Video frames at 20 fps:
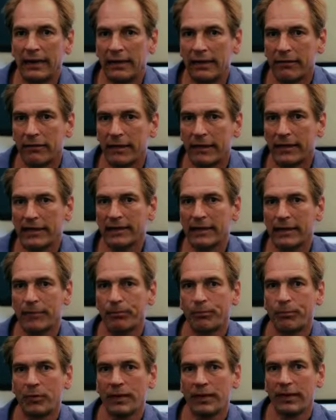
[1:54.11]
narrator
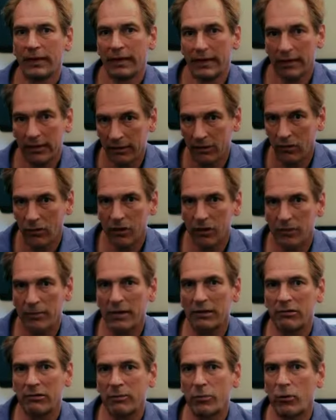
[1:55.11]
in the
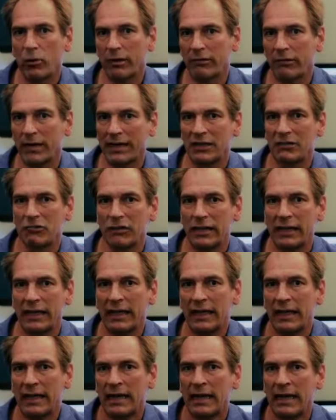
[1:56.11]
documentary Borley Rectory.
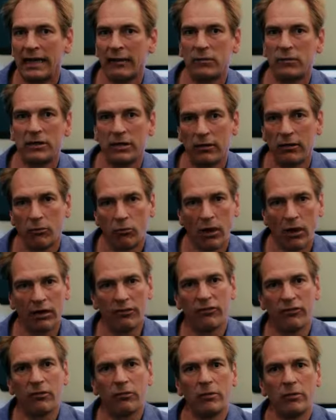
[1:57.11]
It was a
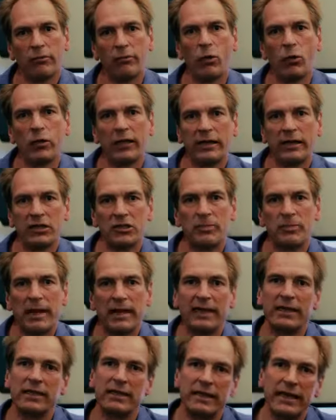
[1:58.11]
wonderful morning
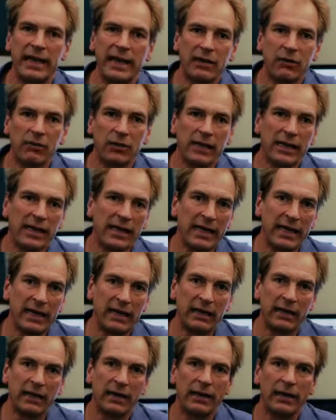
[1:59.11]
spent down
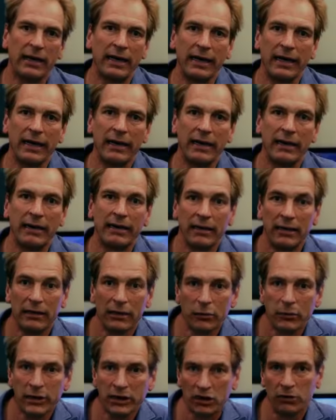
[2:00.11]
in
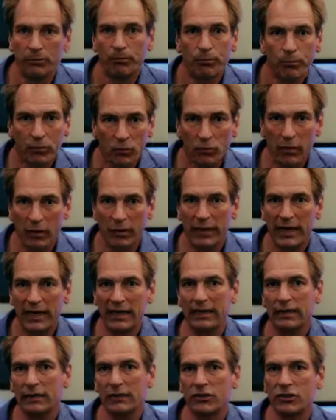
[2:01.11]
Lewisham, where we
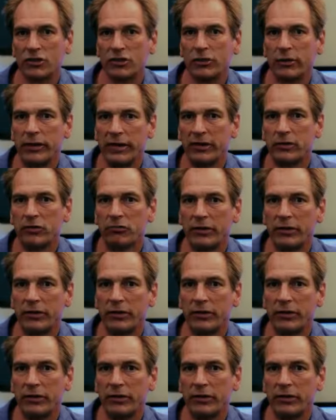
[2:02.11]
had a little studio